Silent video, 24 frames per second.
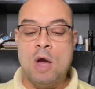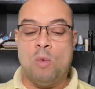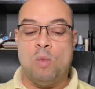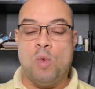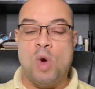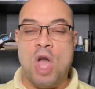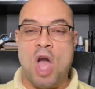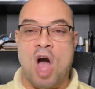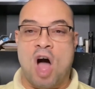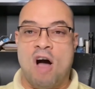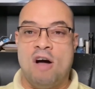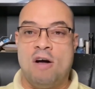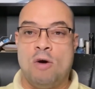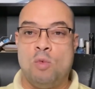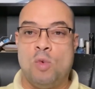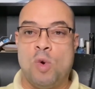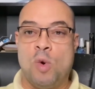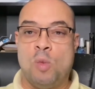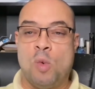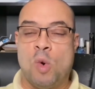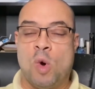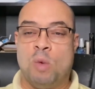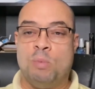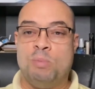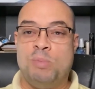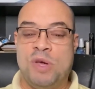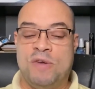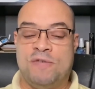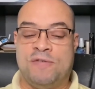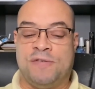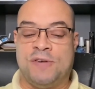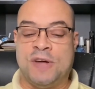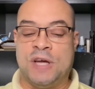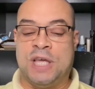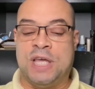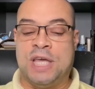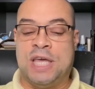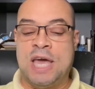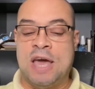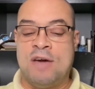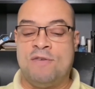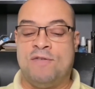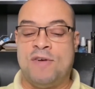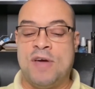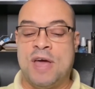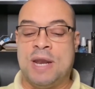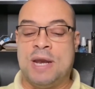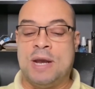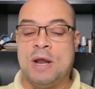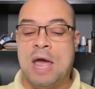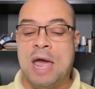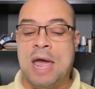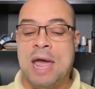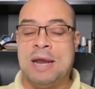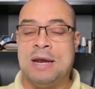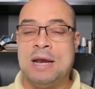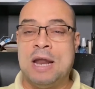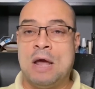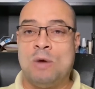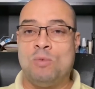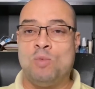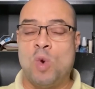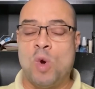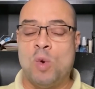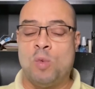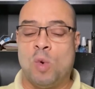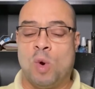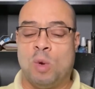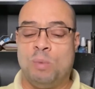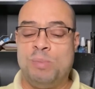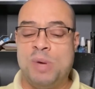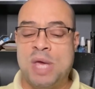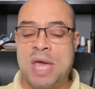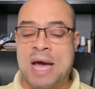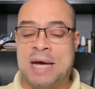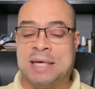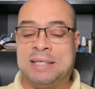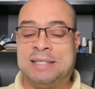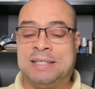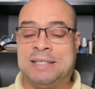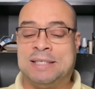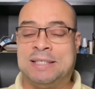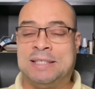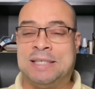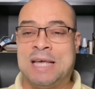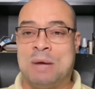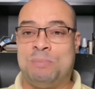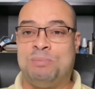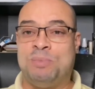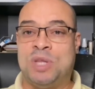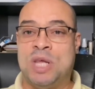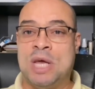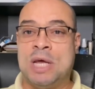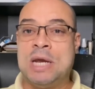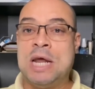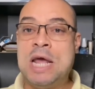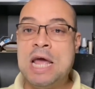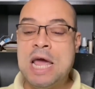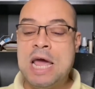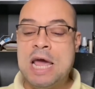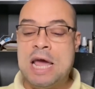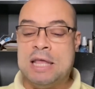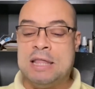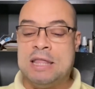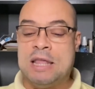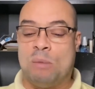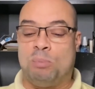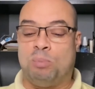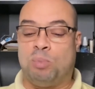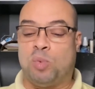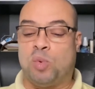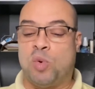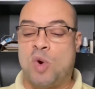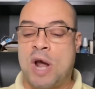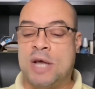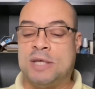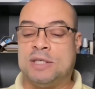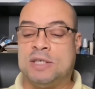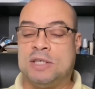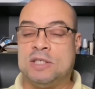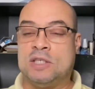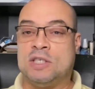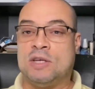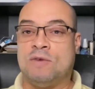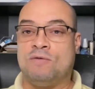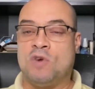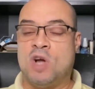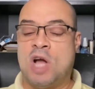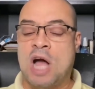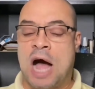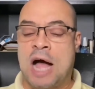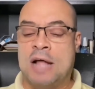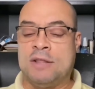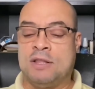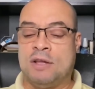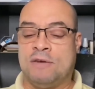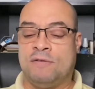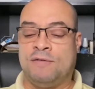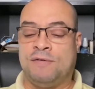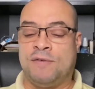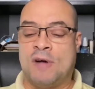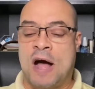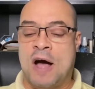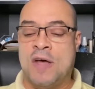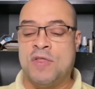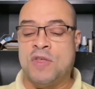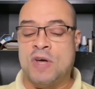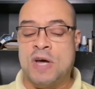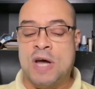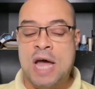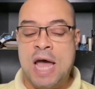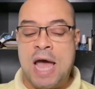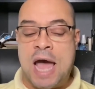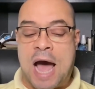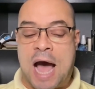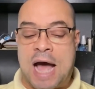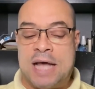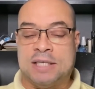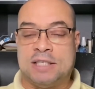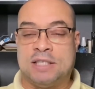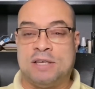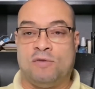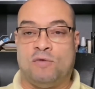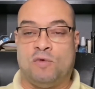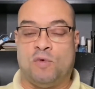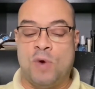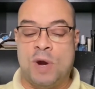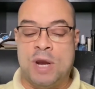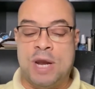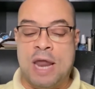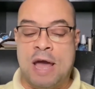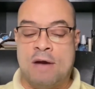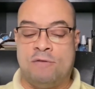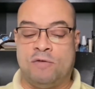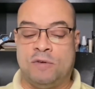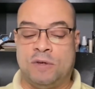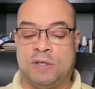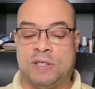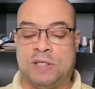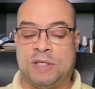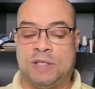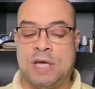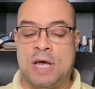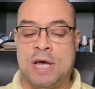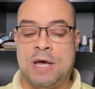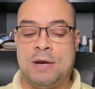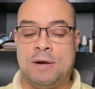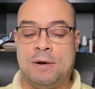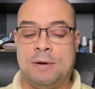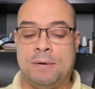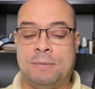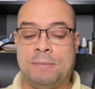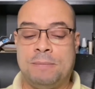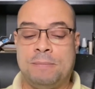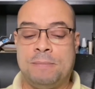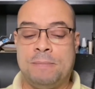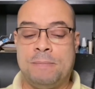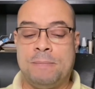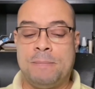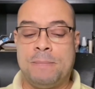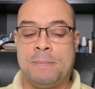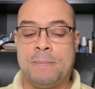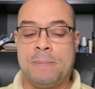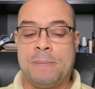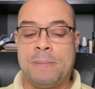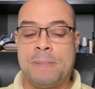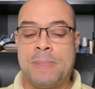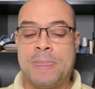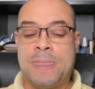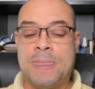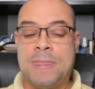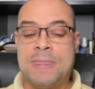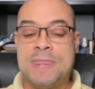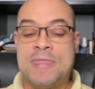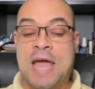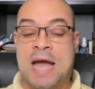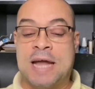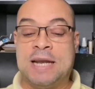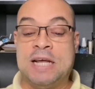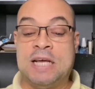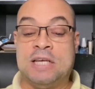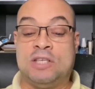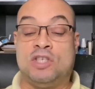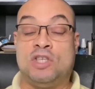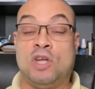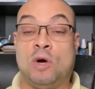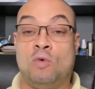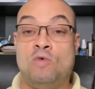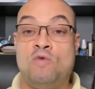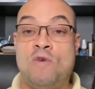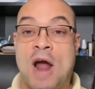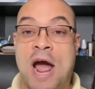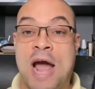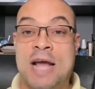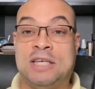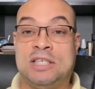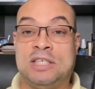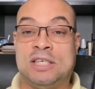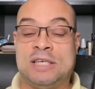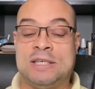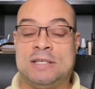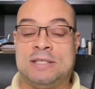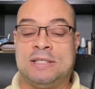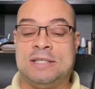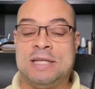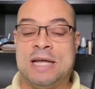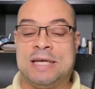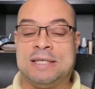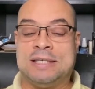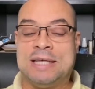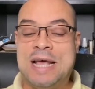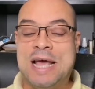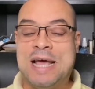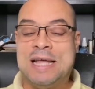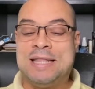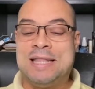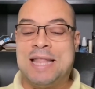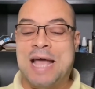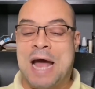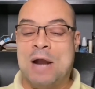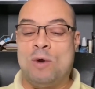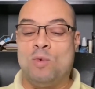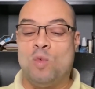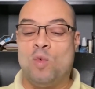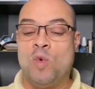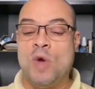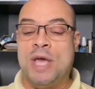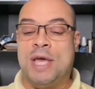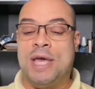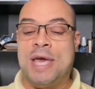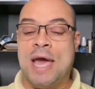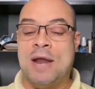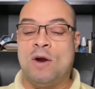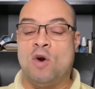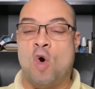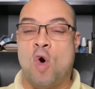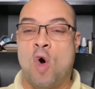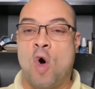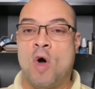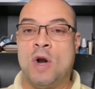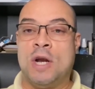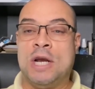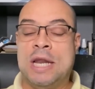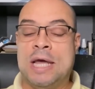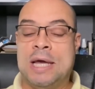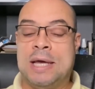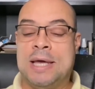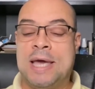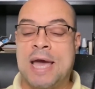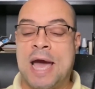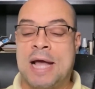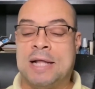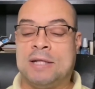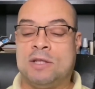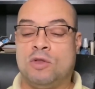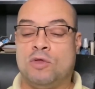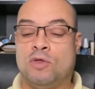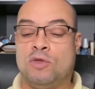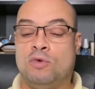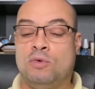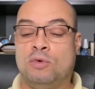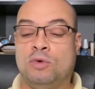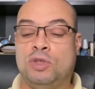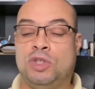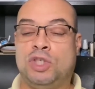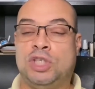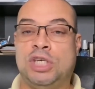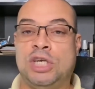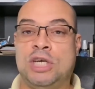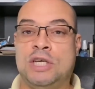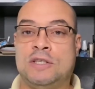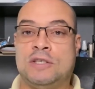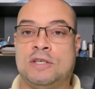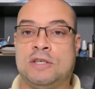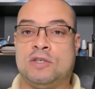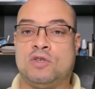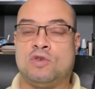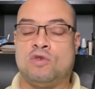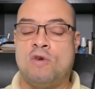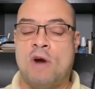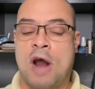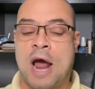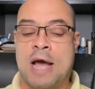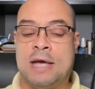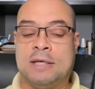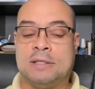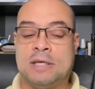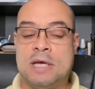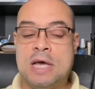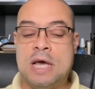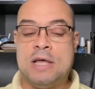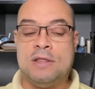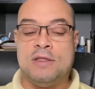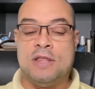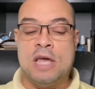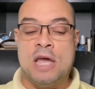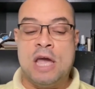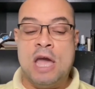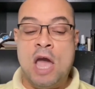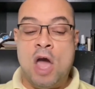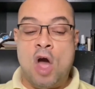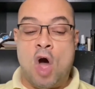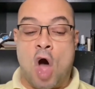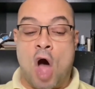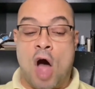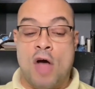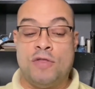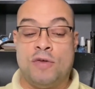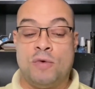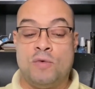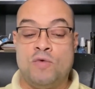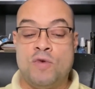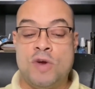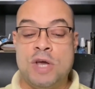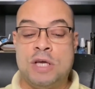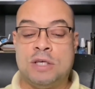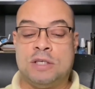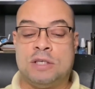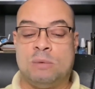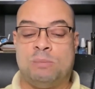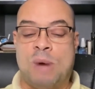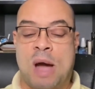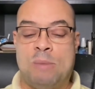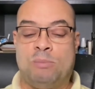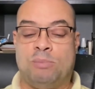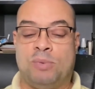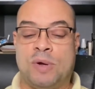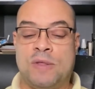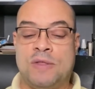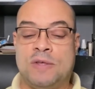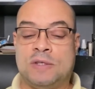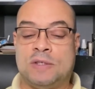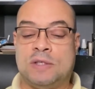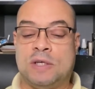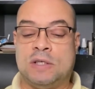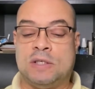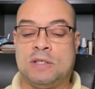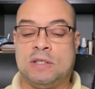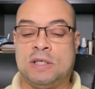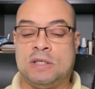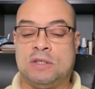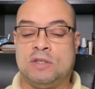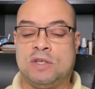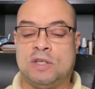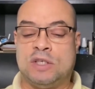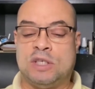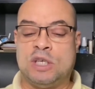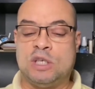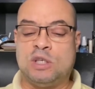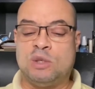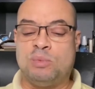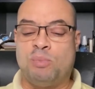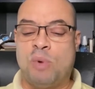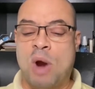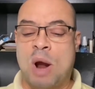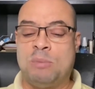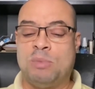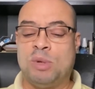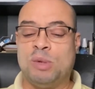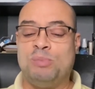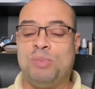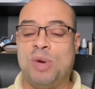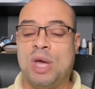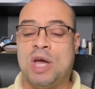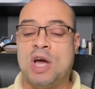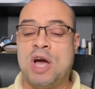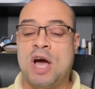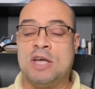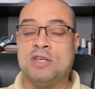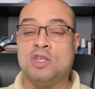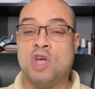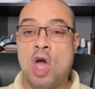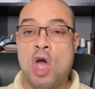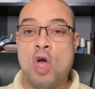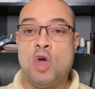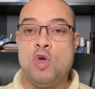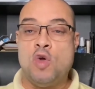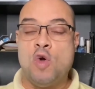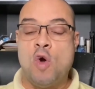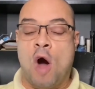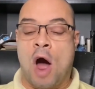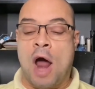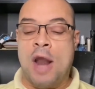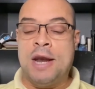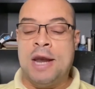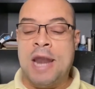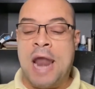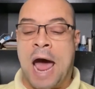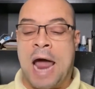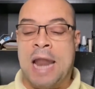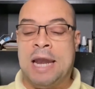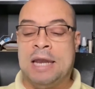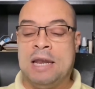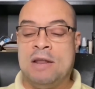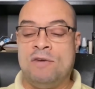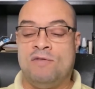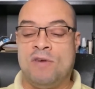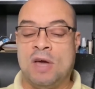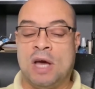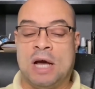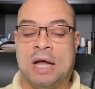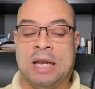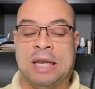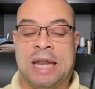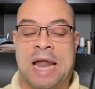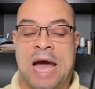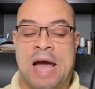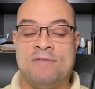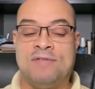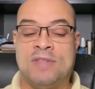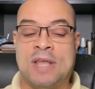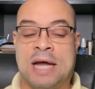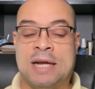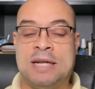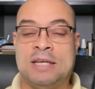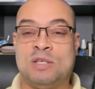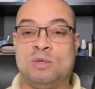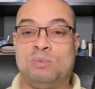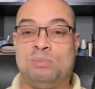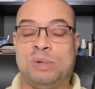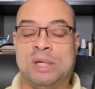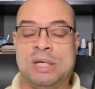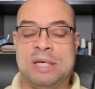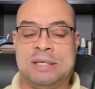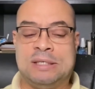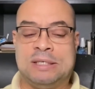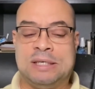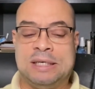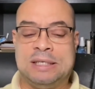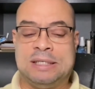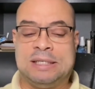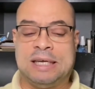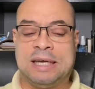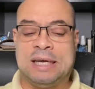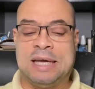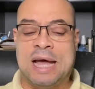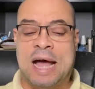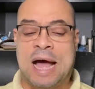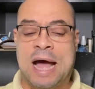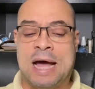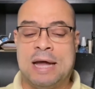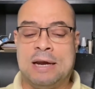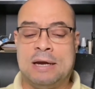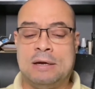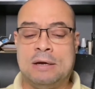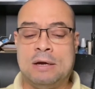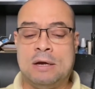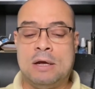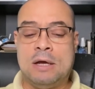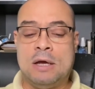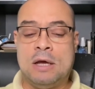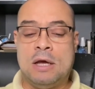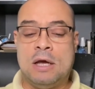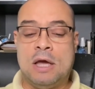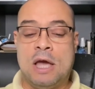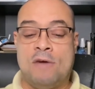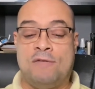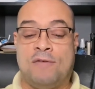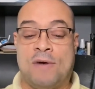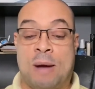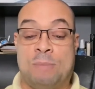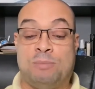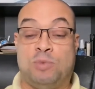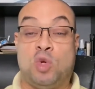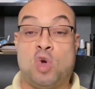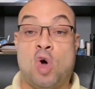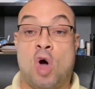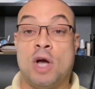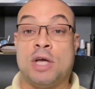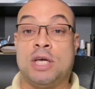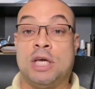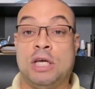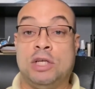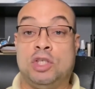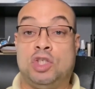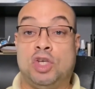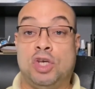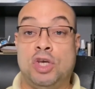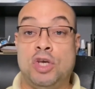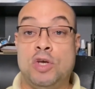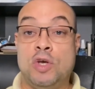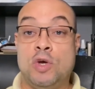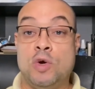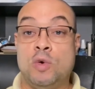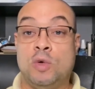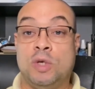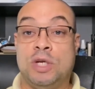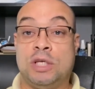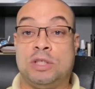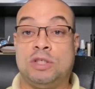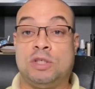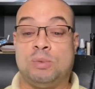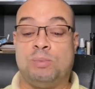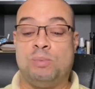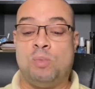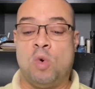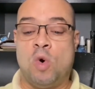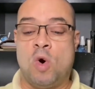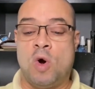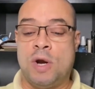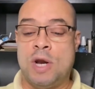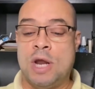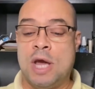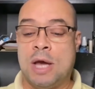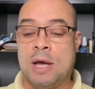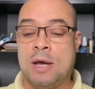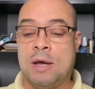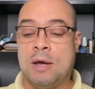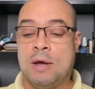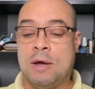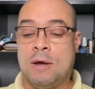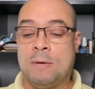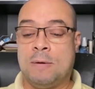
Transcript: We are we will be forgiven and, and we will be accepted in the presence of God the Father as if we never sinned. That is the righteousness that we can only get through Jesus Christ. The other reason, my brothers and sisters, is probably because you are not living a life that is pleasing to God. If I'm talking to you this morning,